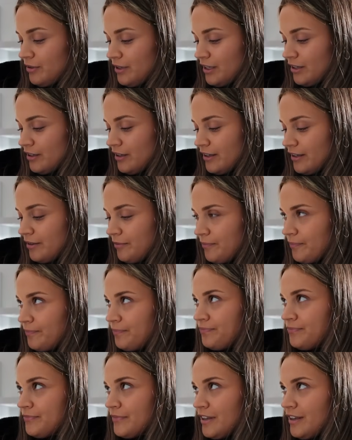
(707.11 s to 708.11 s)
And I'm
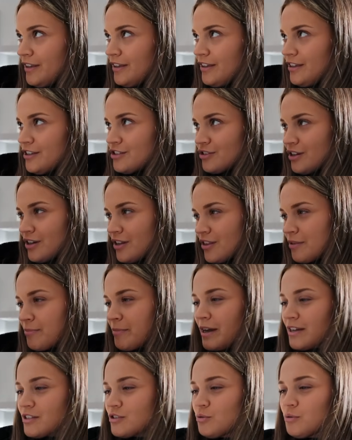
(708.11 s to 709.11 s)
trying to think
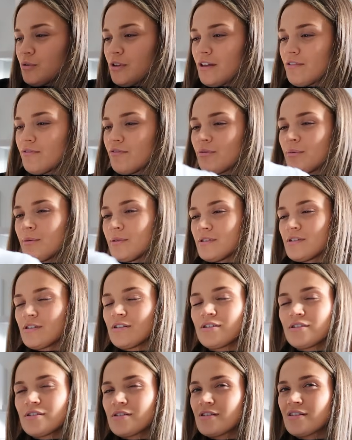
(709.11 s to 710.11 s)
back to all the
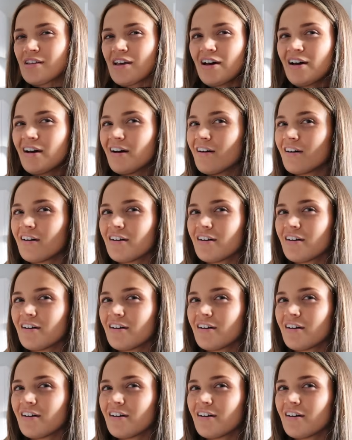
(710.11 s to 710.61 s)
influencers that